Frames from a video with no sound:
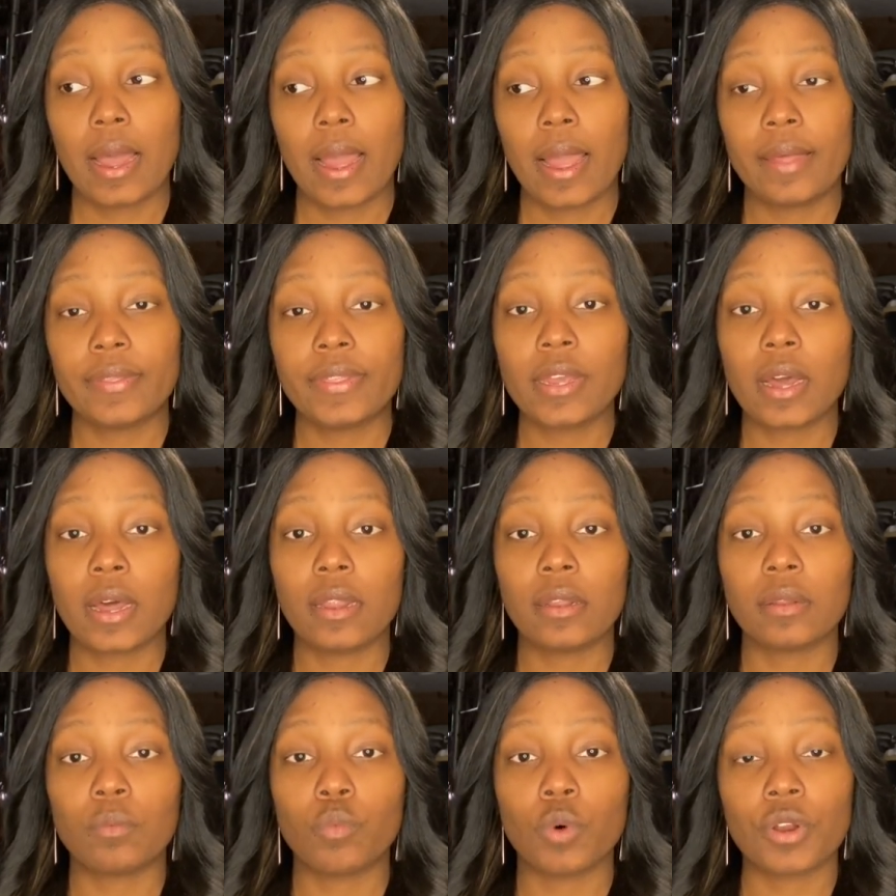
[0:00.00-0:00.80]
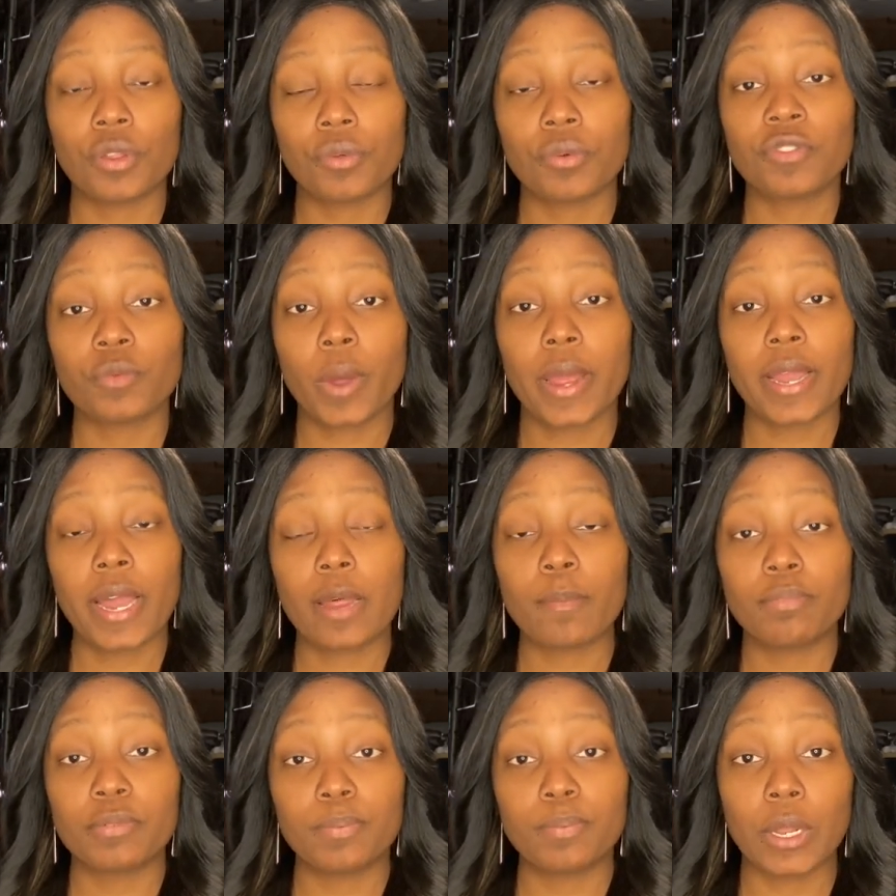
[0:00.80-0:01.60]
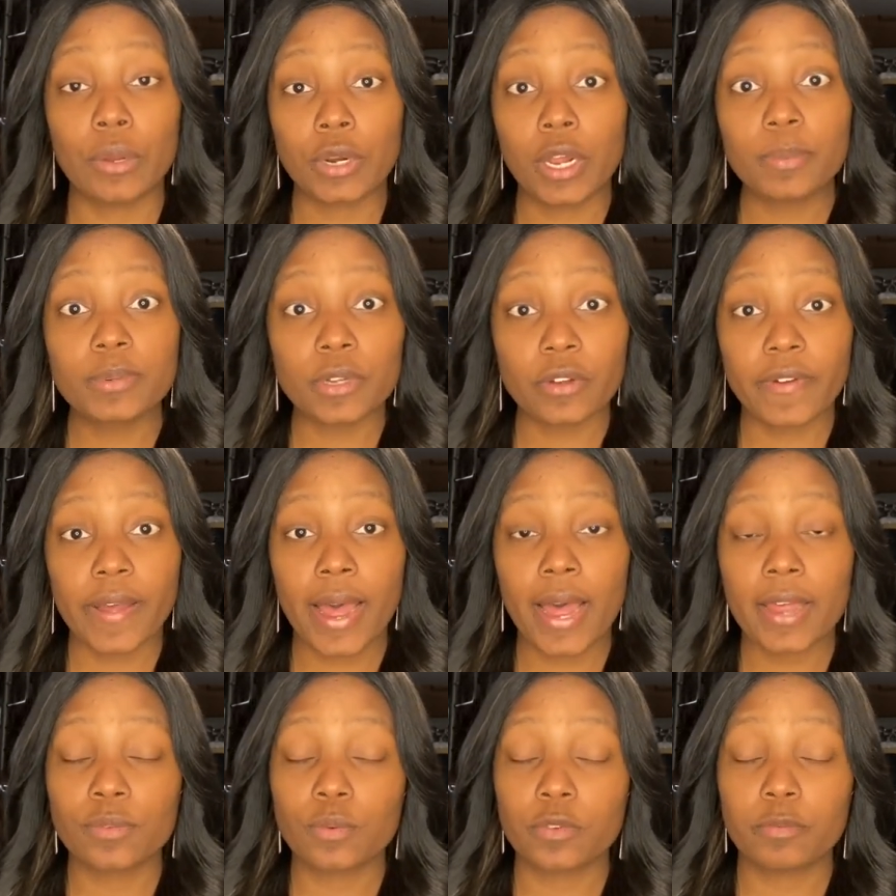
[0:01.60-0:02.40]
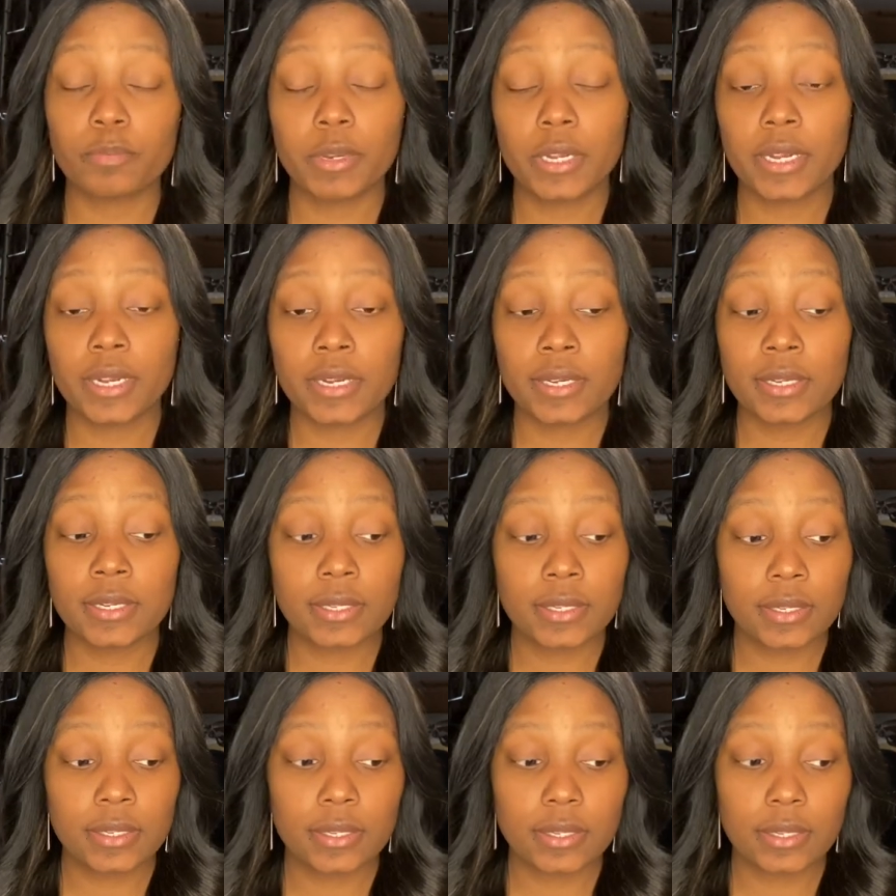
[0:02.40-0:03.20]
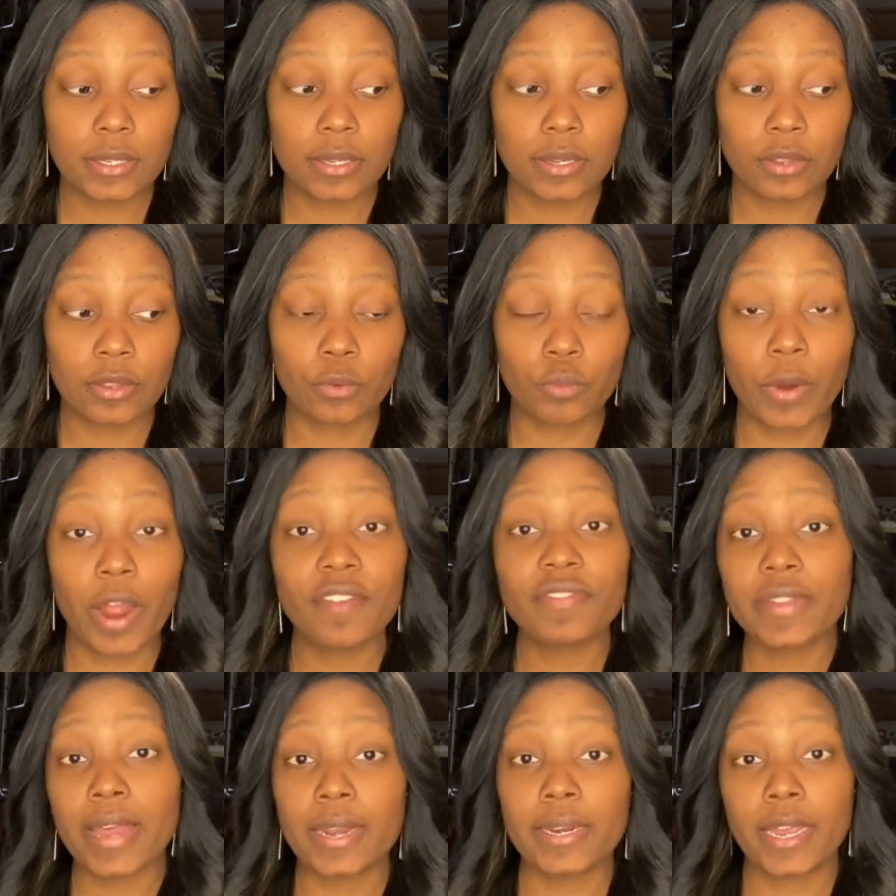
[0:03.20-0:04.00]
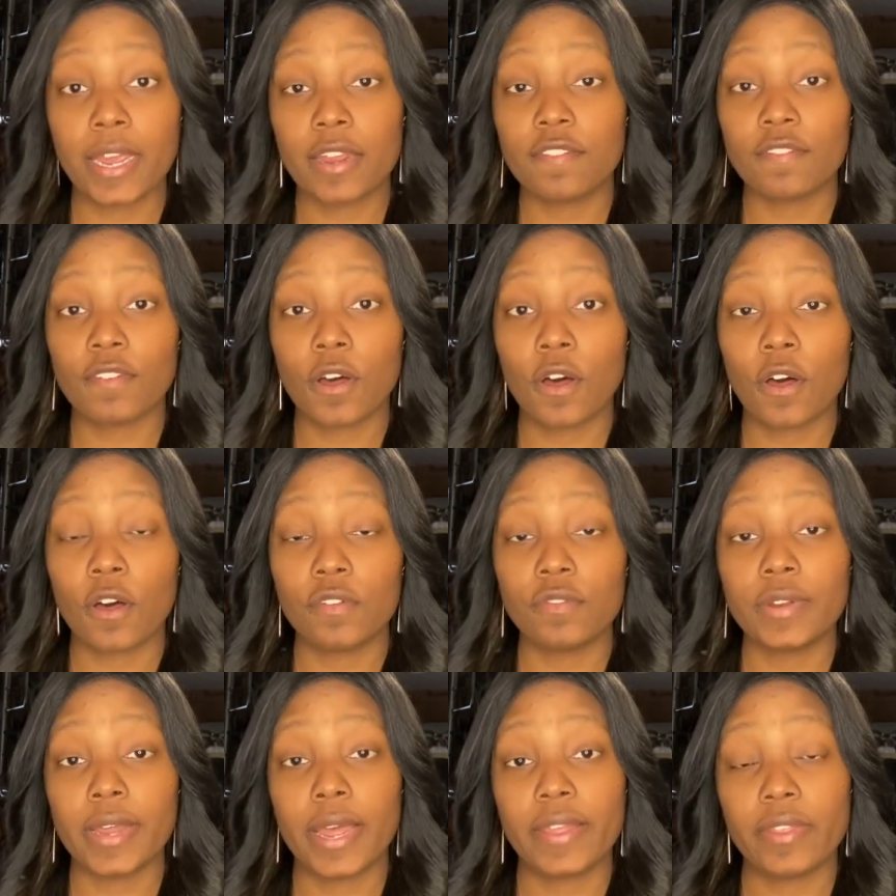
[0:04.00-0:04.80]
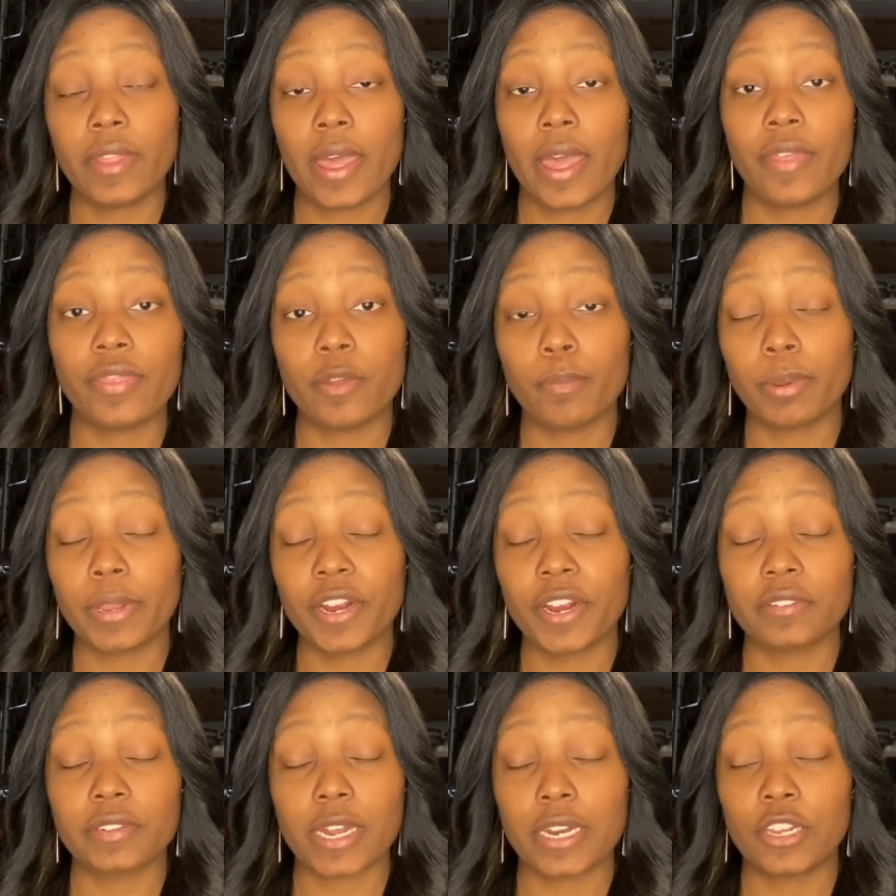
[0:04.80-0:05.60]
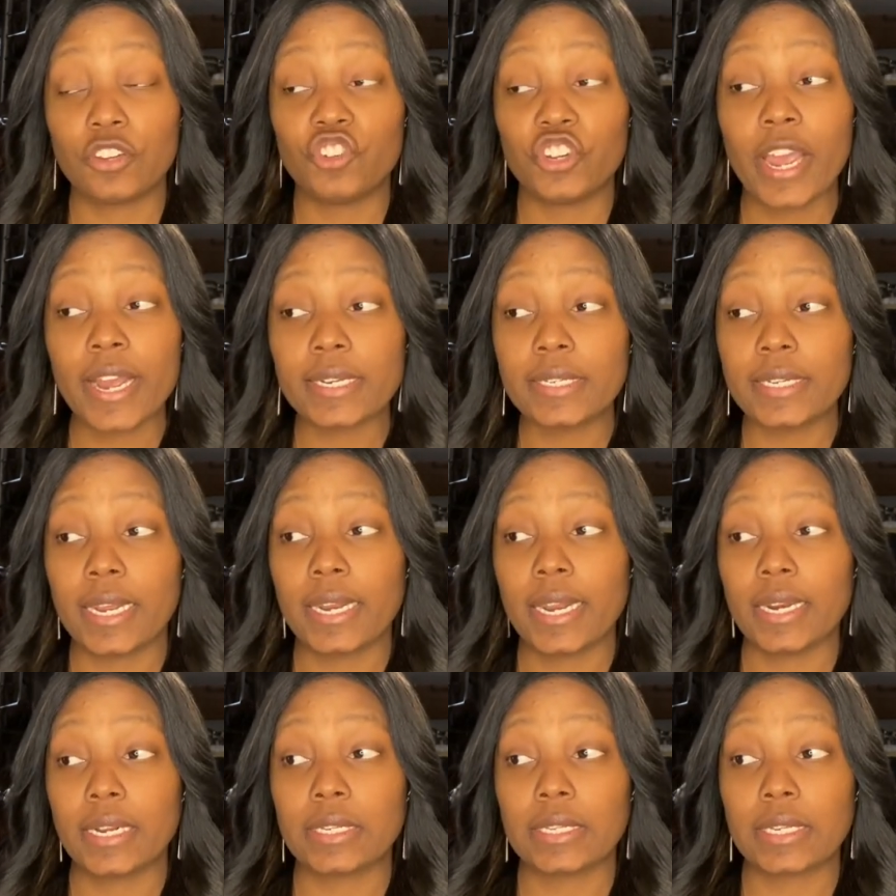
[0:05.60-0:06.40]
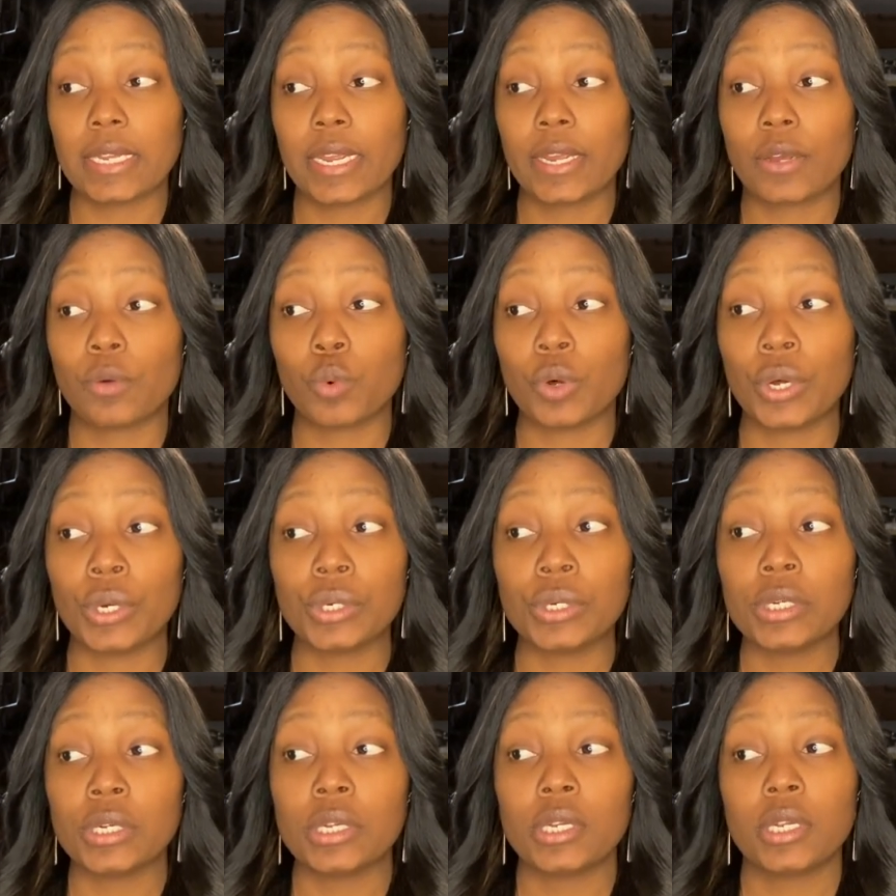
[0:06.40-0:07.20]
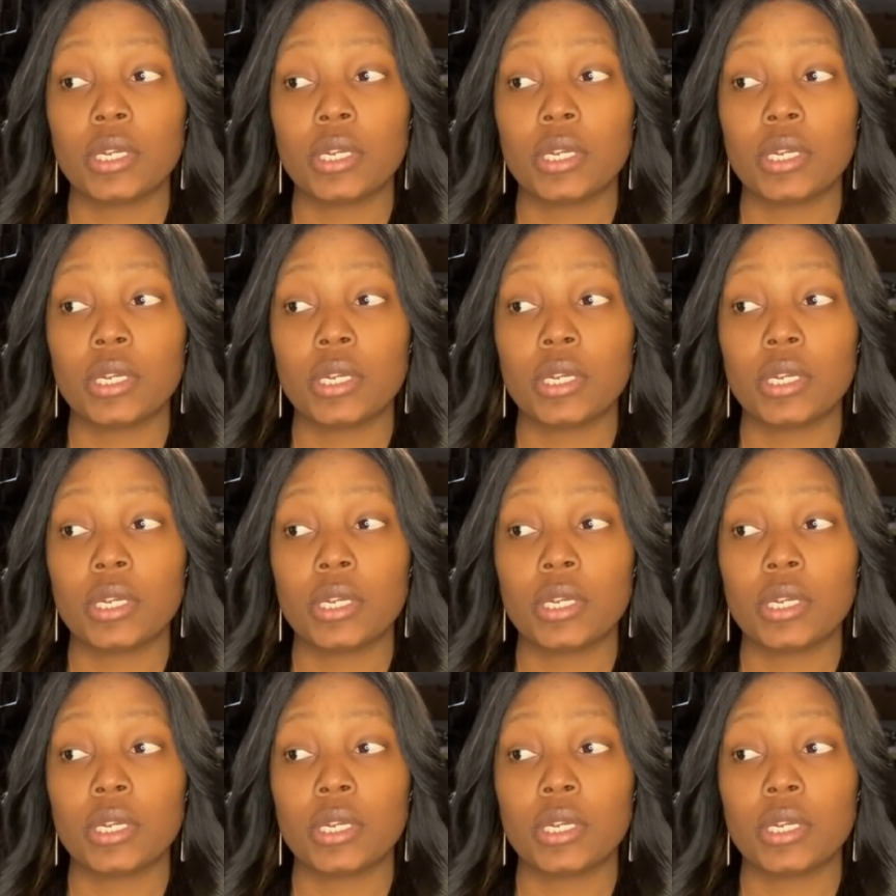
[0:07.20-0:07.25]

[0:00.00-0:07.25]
think one of the reasons why it got blown up so fast was because the refs had to get involved and the players got ejected. And it's like, well,